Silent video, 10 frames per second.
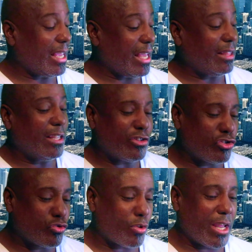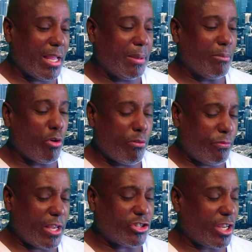in this dream or
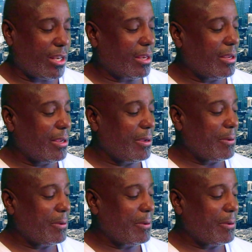vision,